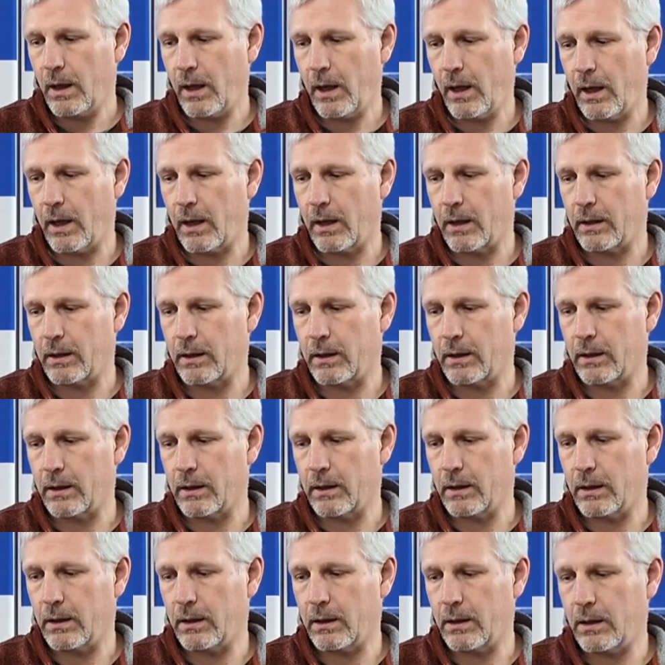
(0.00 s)
and
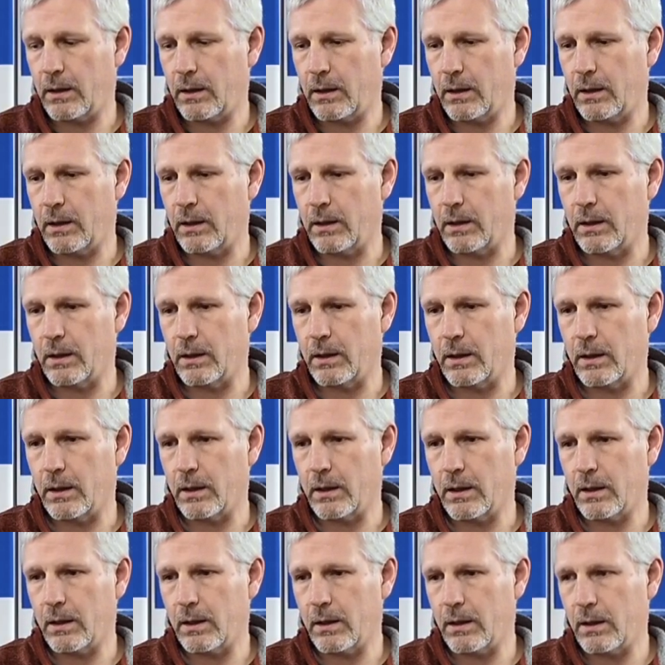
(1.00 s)
in
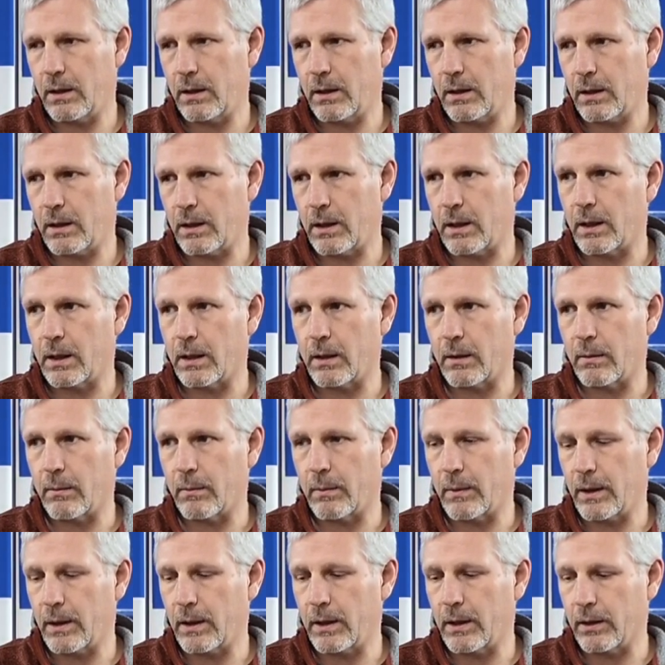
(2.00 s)

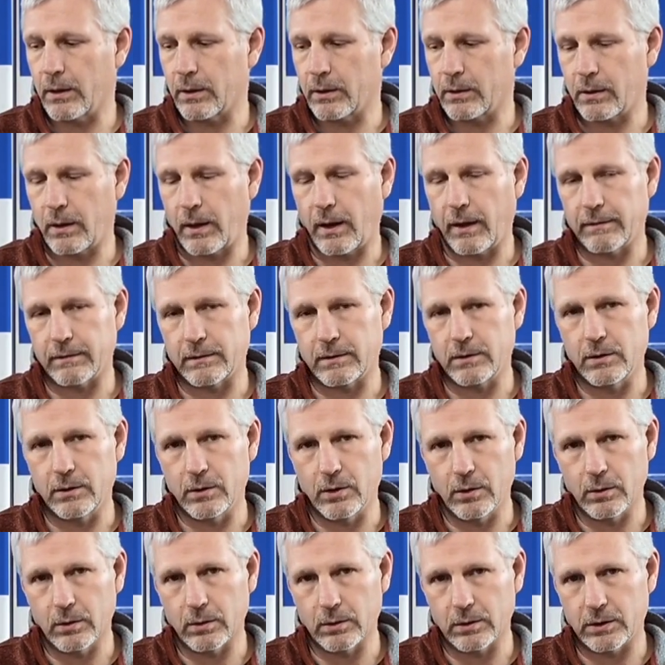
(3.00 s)
an aircraft,
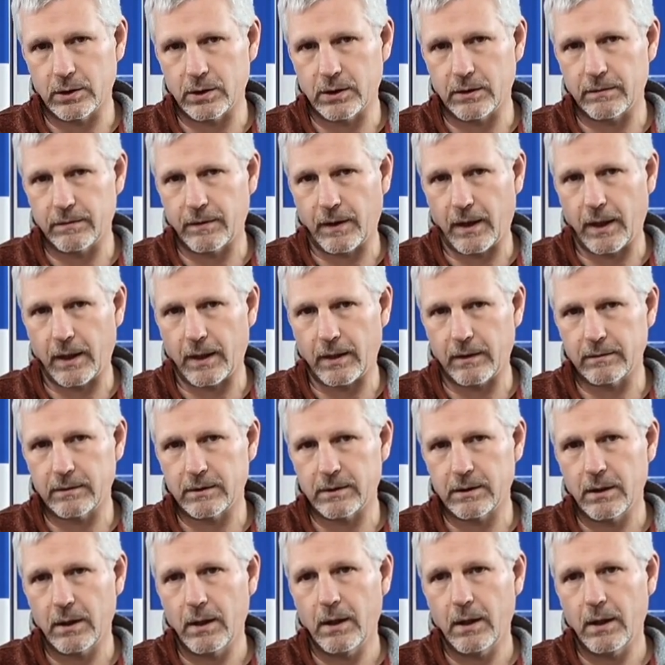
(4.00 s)
dual G5s,